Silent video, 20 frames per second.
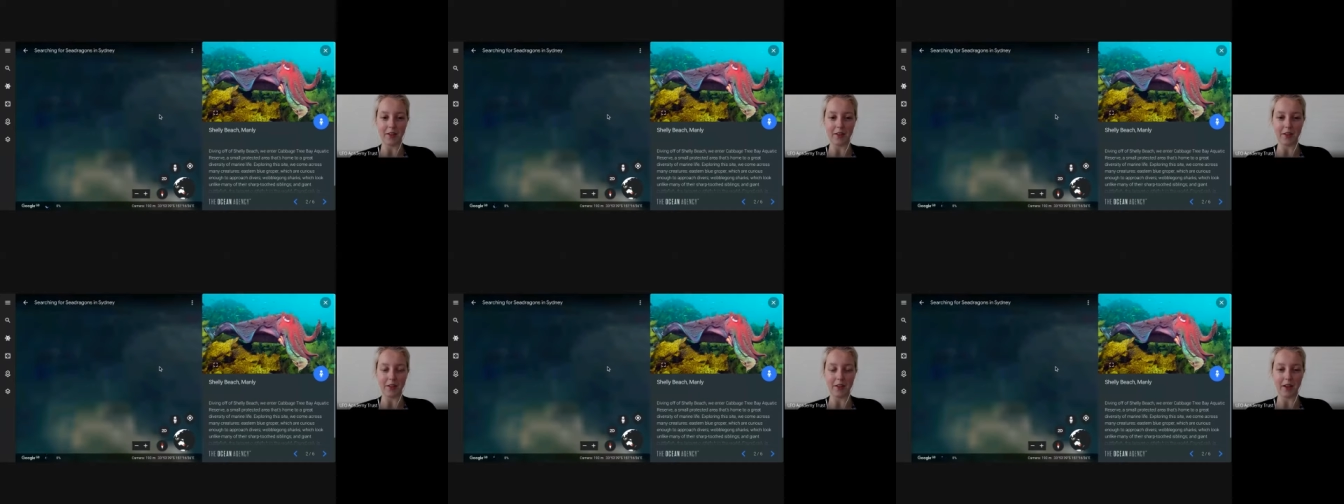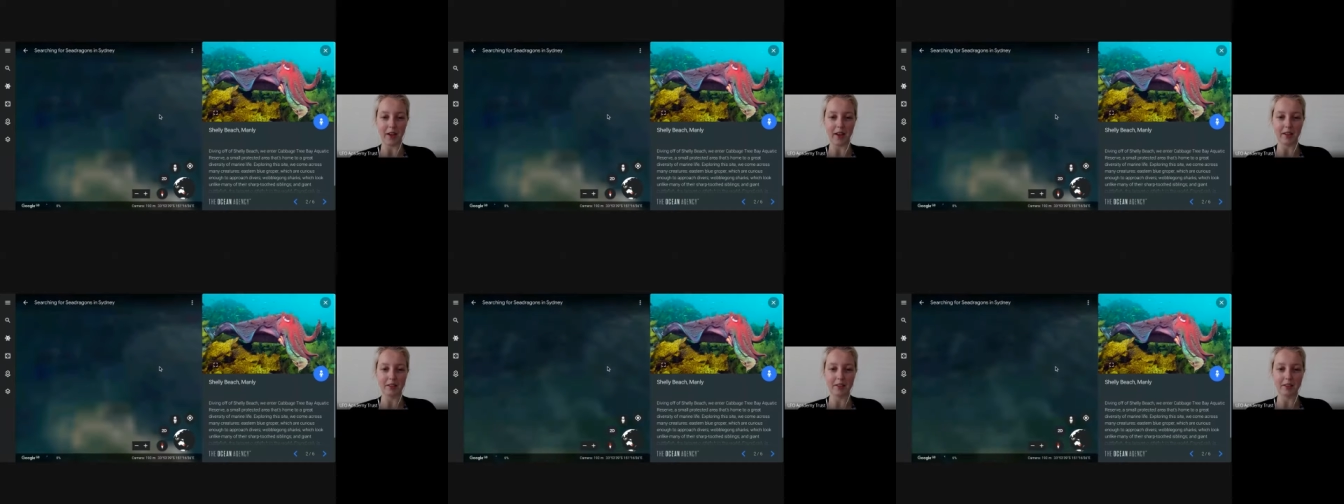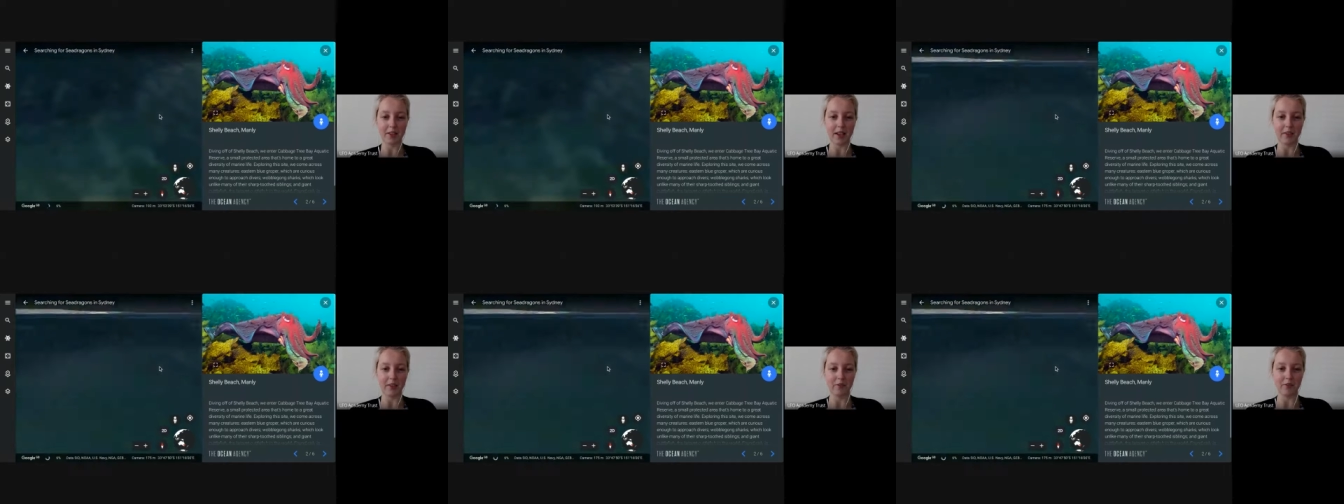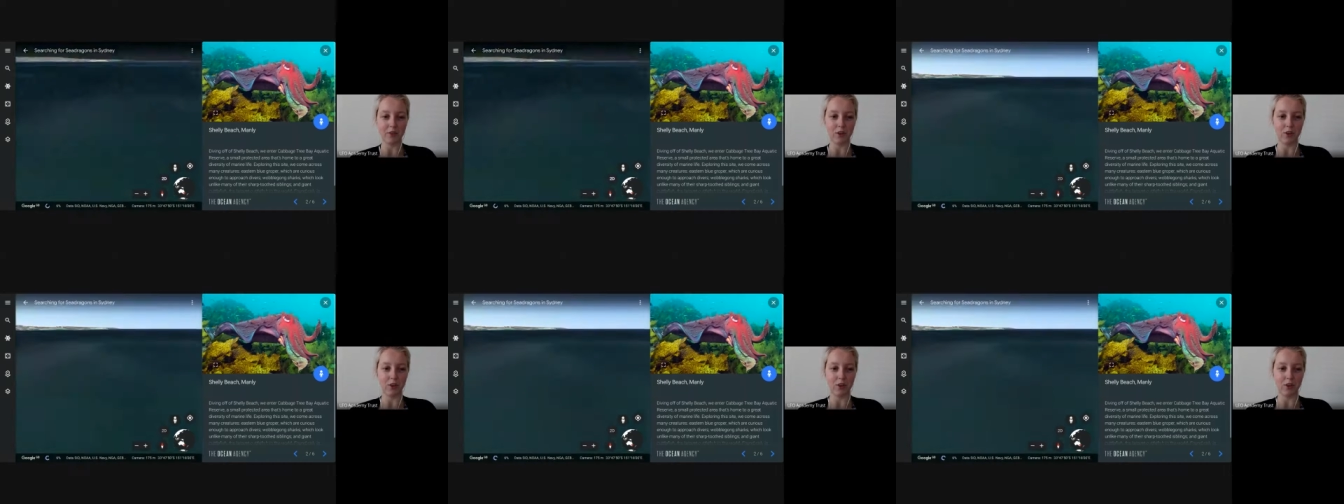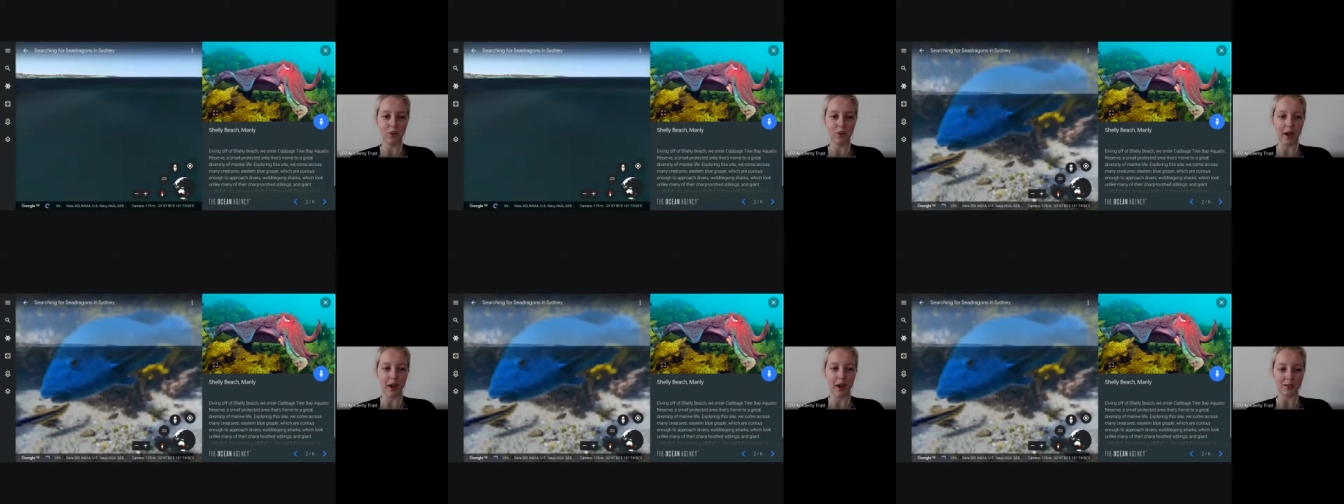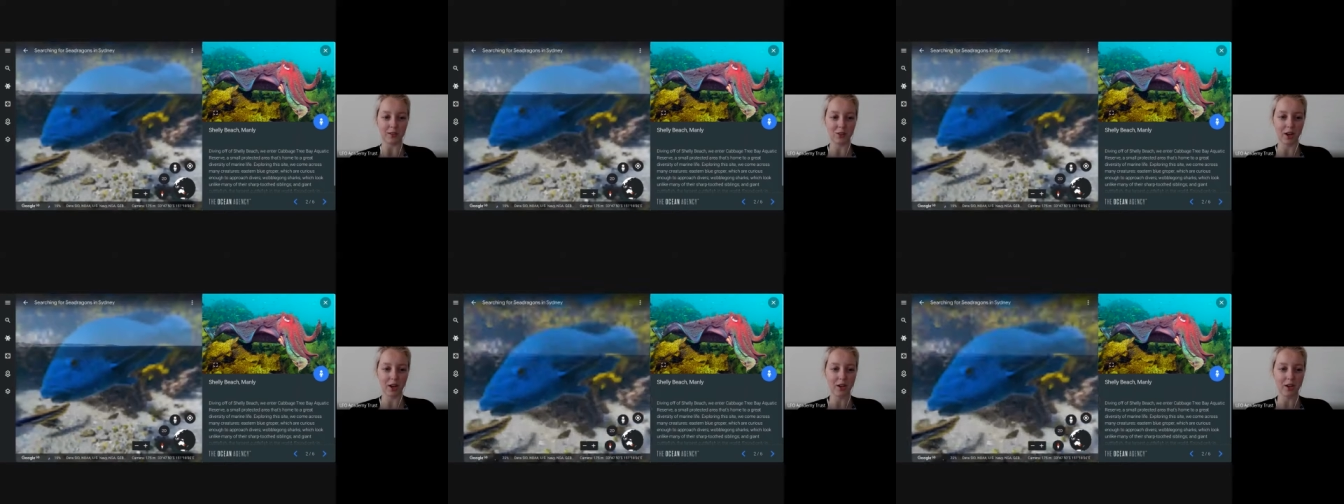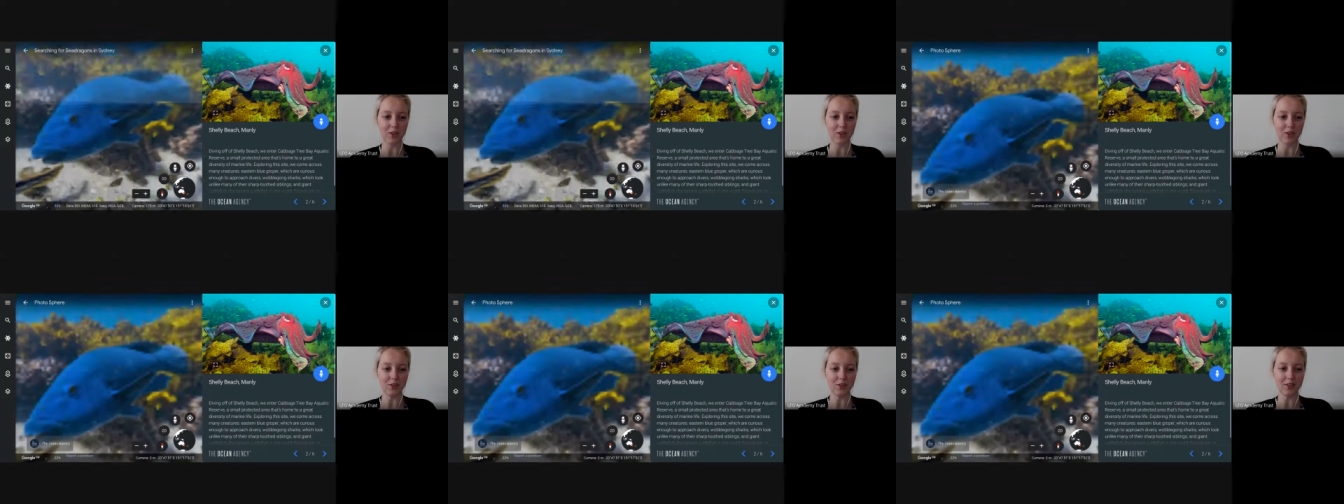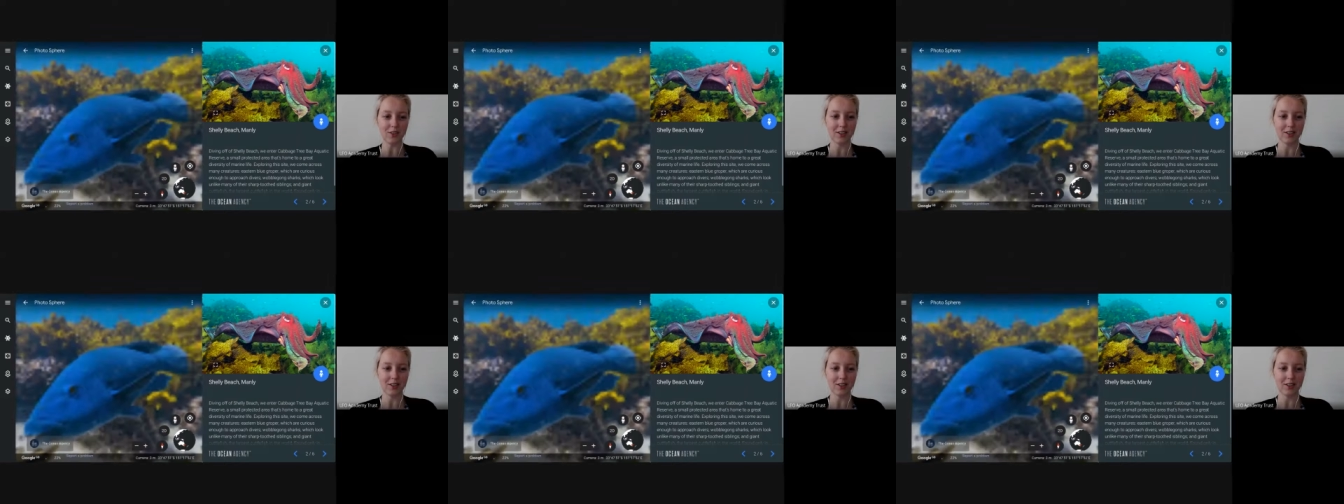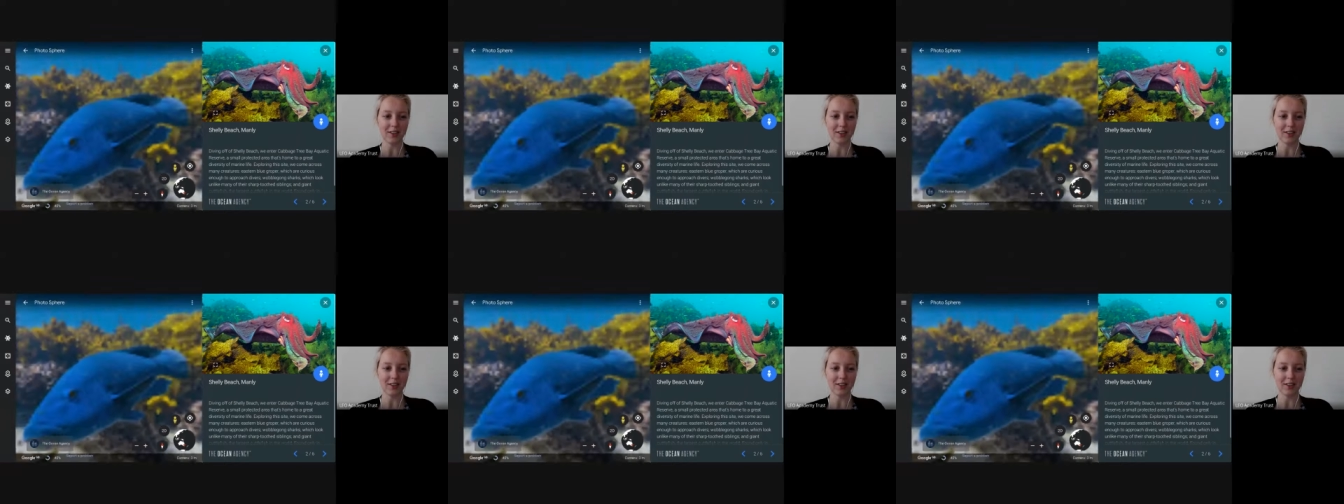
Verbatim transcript: that that view has changed,